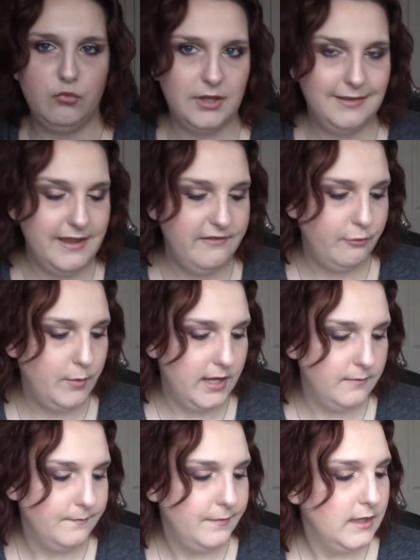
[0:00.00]
real life,
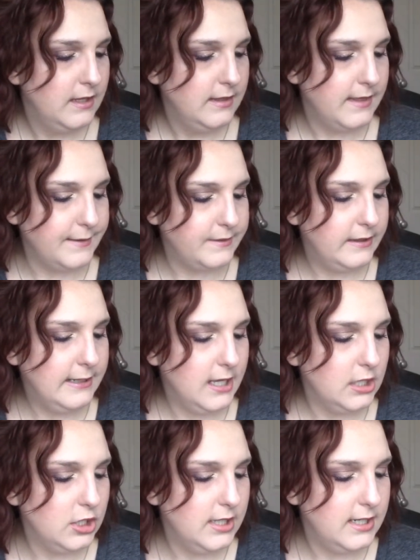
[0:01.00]
but that's the
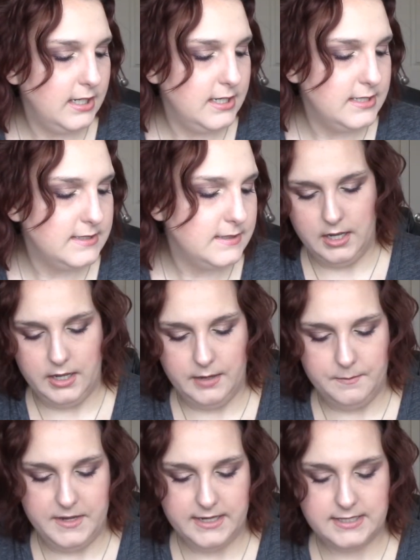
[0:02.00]
color that it is.
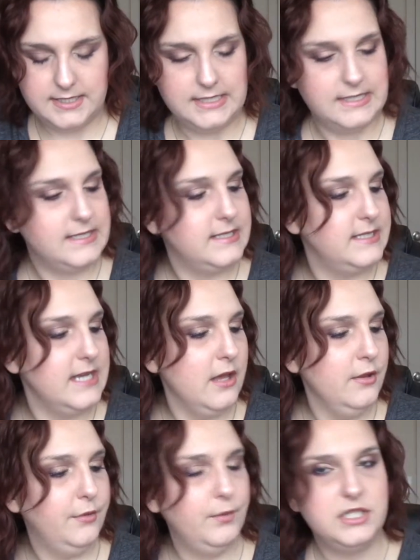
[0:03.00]
Up next is
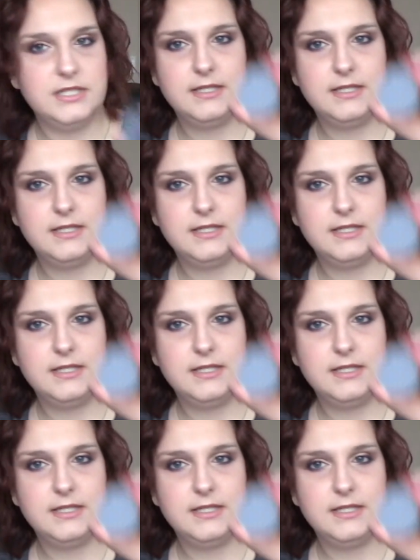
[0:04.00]
Stealth, which is